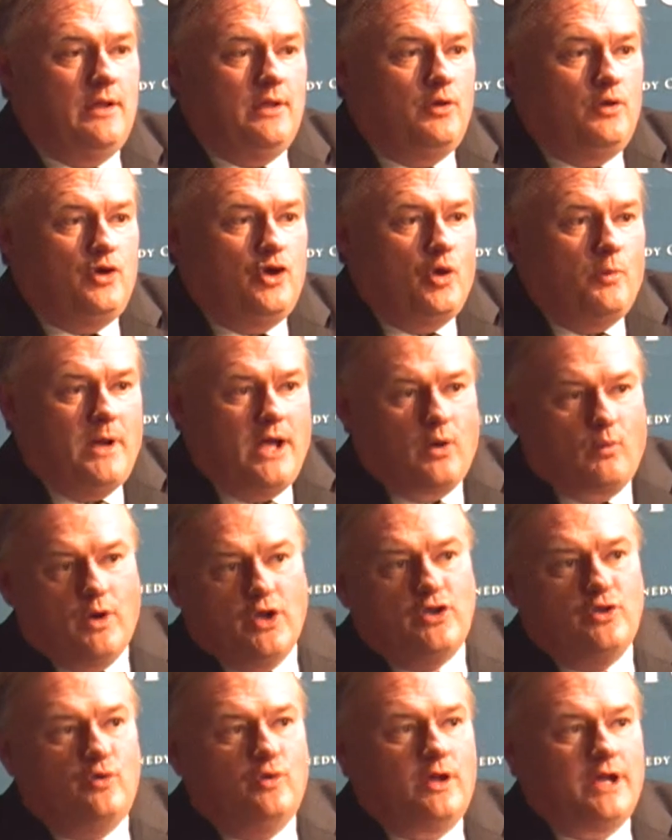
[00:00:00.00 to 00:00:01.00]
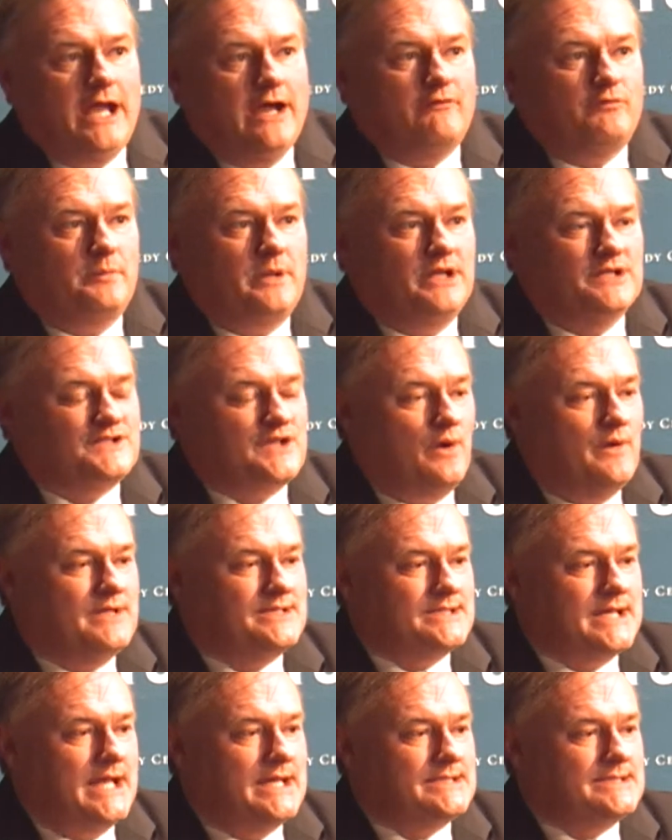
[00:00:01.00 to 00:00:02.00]
no matter what you do in government, it's always
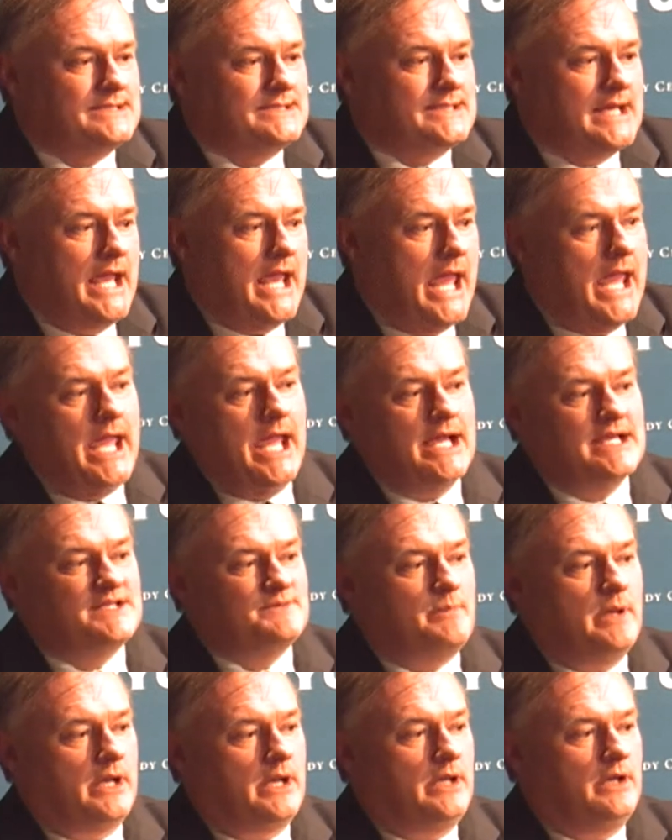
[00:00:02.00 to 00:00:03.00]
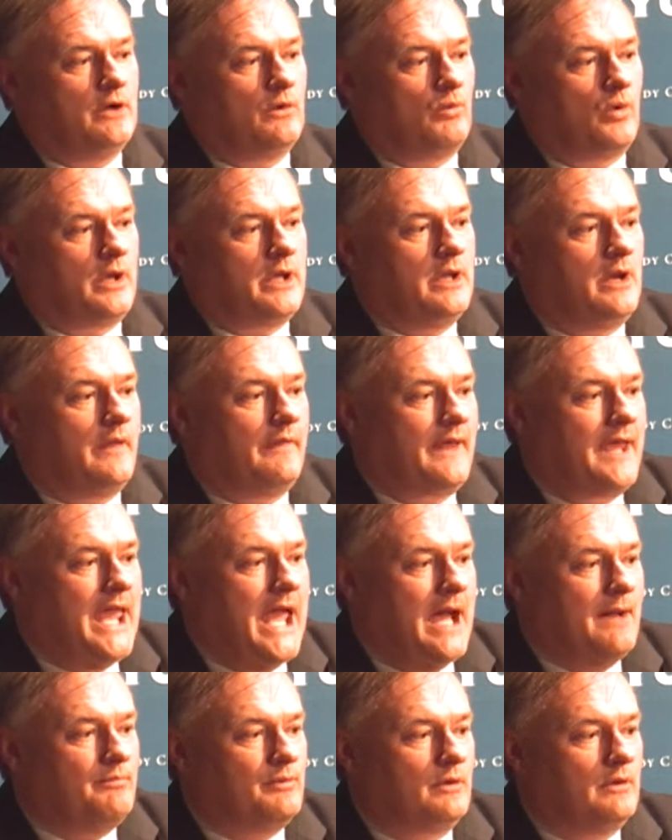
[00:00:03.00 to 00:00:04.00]
nice to say, hey, I spent a year working on the
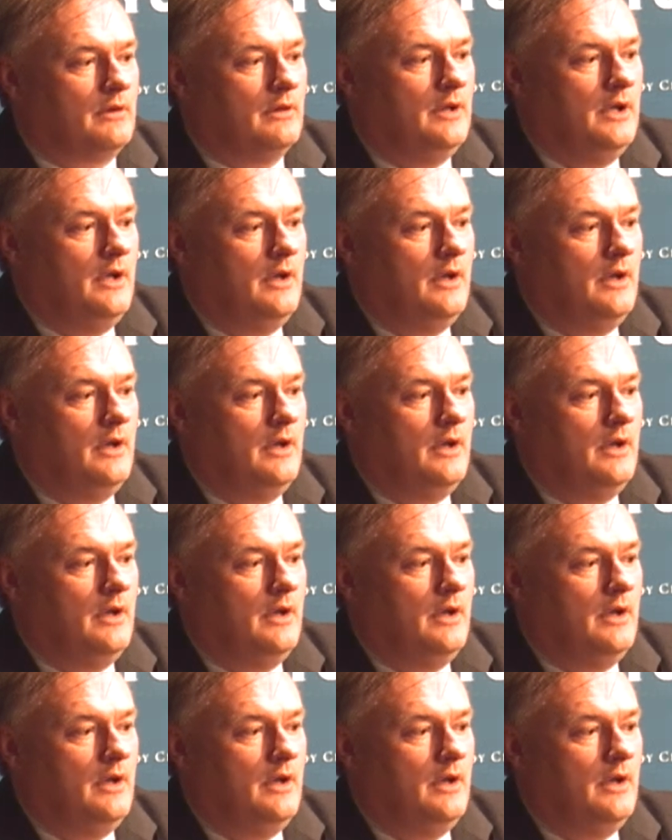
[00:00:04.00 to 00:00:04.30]
Capitol,